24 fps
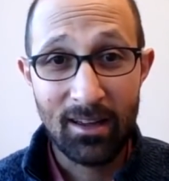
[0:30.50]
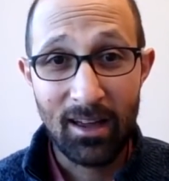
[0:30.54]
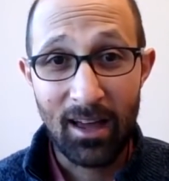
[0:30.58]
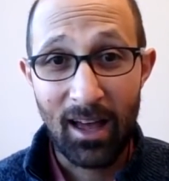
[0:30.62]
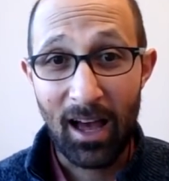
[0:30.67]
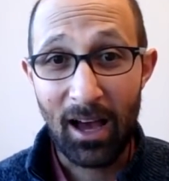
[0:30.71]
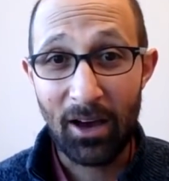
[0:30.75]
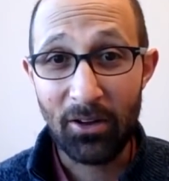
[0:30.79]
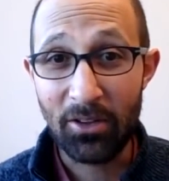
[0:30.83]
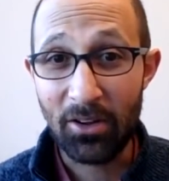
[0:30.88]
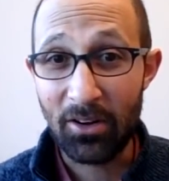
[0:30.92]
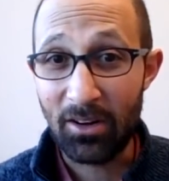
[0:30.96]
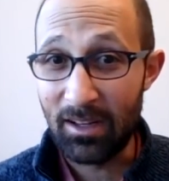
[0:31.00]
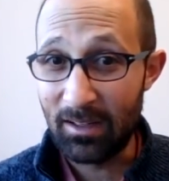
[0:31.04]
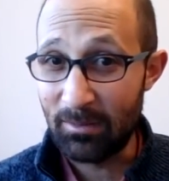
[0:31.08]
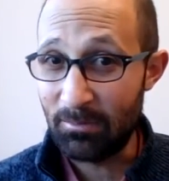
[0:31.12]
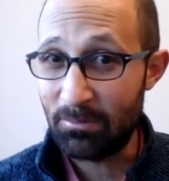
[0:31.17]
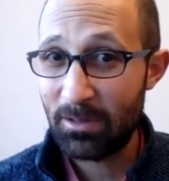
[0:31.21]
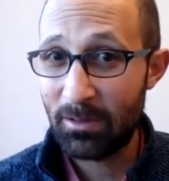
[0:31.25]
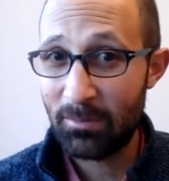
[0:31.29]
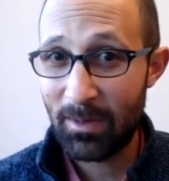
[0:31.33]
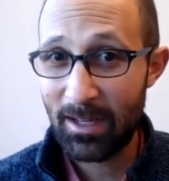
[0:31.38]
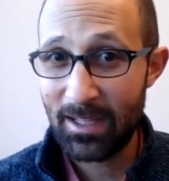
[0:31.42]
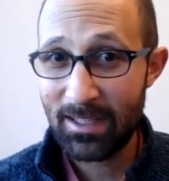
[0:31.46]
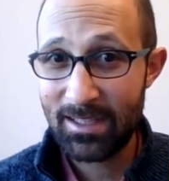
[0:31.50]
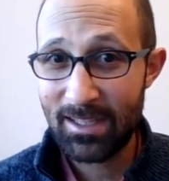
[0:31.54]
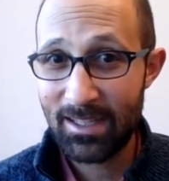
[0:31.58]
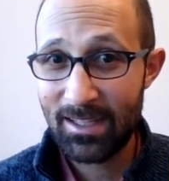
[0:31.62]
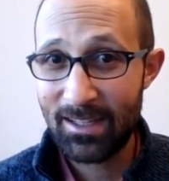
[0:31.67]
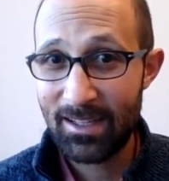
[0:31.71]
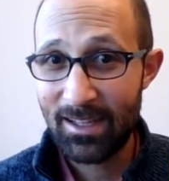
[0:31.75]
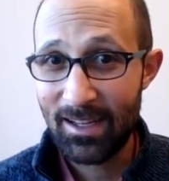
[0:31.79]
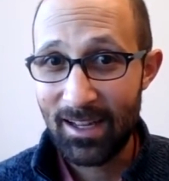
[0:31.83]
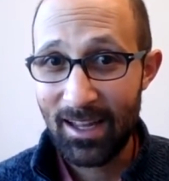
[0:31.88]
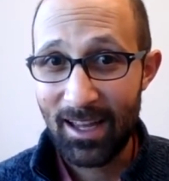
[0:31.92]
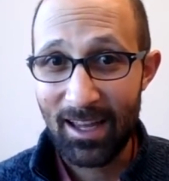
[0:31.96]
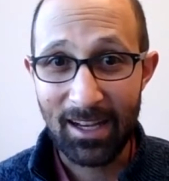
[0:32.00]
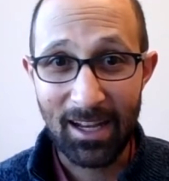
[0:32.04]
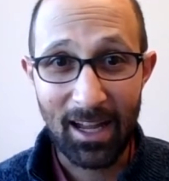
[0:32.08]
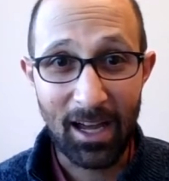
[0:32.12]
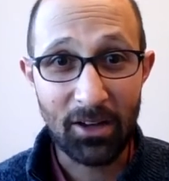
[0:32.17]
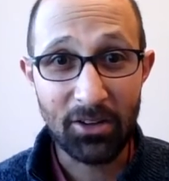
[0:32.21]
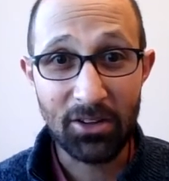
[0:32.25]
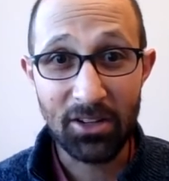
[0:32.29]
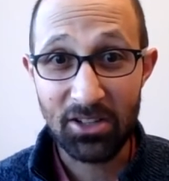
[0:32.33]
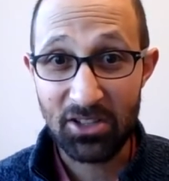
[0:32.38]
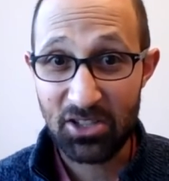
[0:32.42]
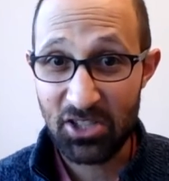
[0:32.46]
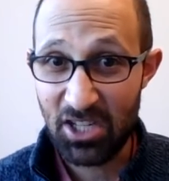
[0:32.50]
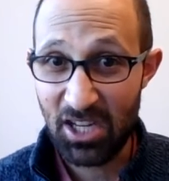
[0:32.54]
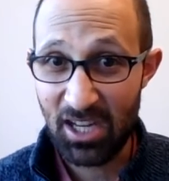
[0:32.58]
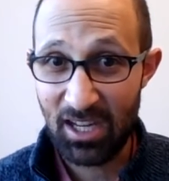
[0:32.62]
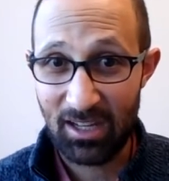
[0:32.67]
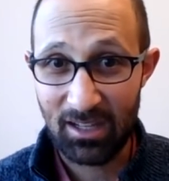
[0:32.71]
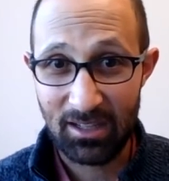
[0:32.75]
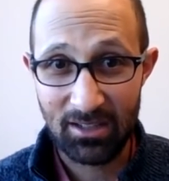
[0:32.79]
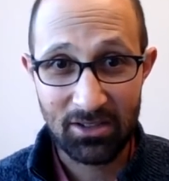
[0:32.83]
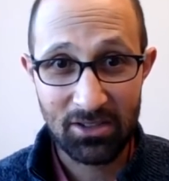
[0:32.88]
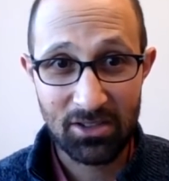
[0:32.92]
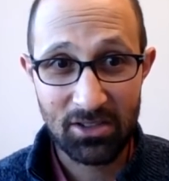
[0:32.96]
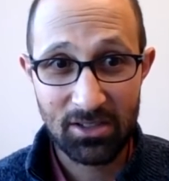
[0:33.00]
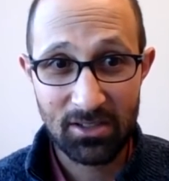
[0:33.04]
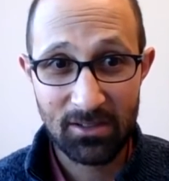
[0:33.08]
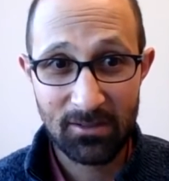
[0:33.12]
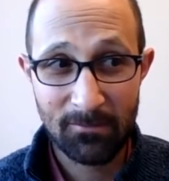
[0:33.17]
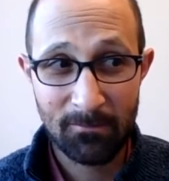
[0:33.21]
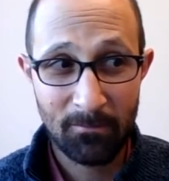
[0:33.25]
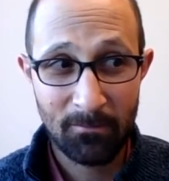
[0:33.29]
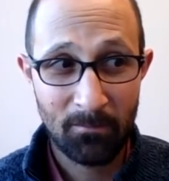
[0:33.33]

how they're implemented, and how they're changed.